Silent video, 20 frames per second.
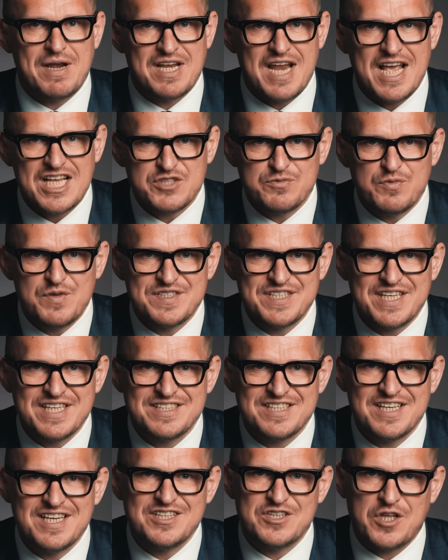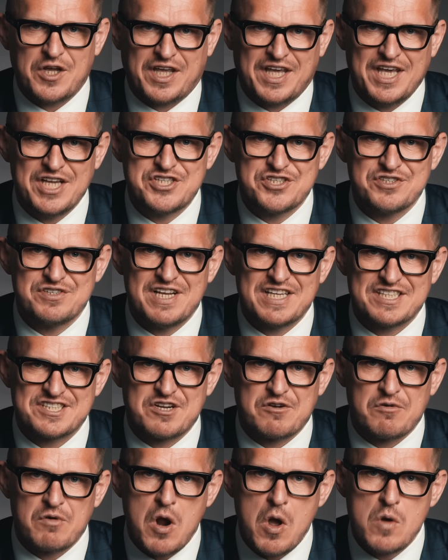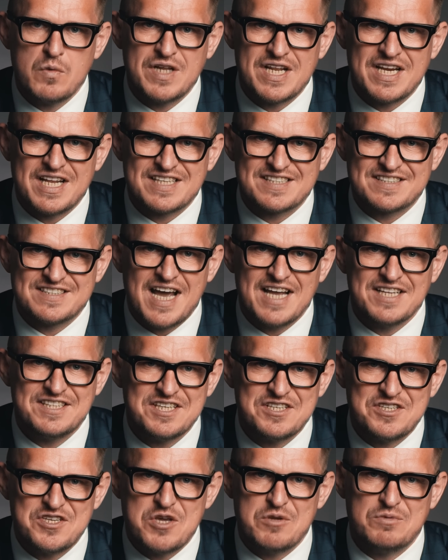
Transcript: my last visit, the kitchen has grown in exciting